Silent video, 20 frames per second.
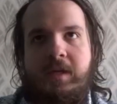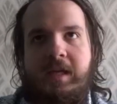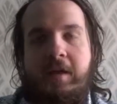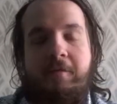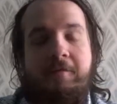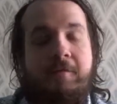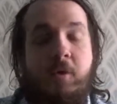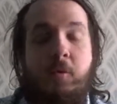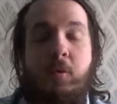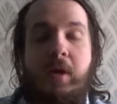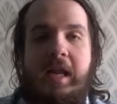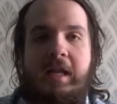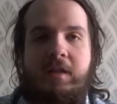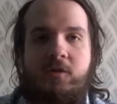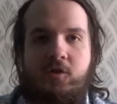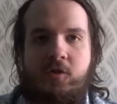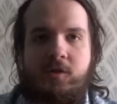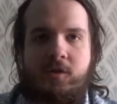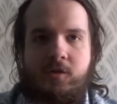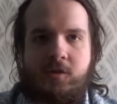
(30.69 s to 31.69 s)
give you an
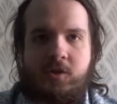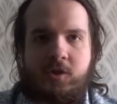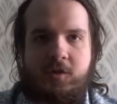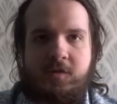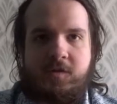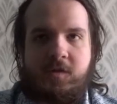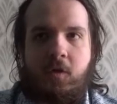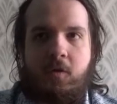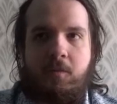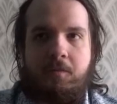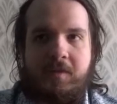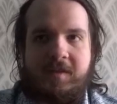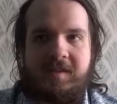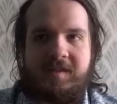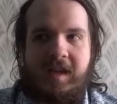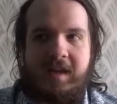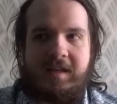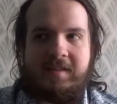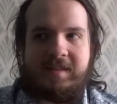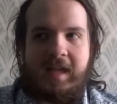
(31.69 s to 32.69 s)
introduction to
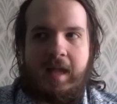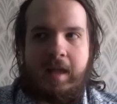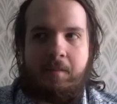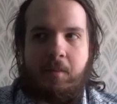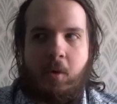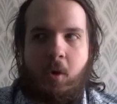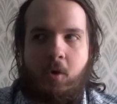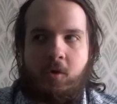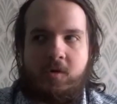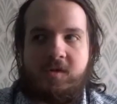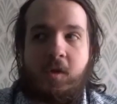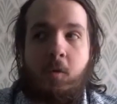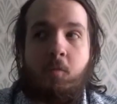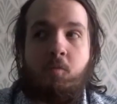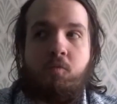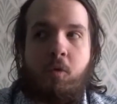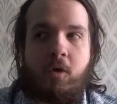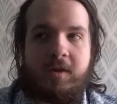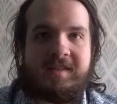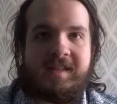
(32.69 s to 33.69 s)
Humberside Airport
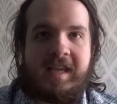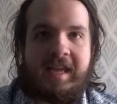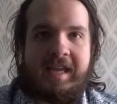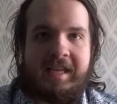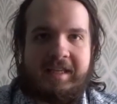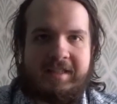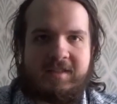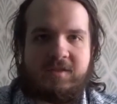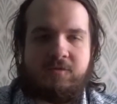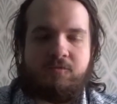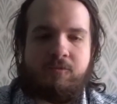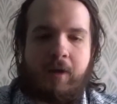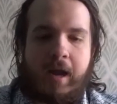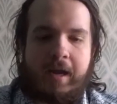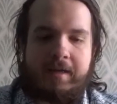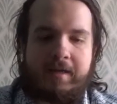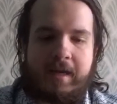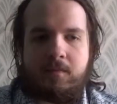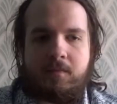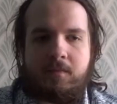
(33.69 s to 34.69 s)
and what it is
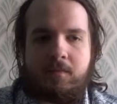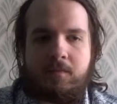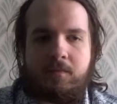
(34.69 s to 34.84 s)
right now.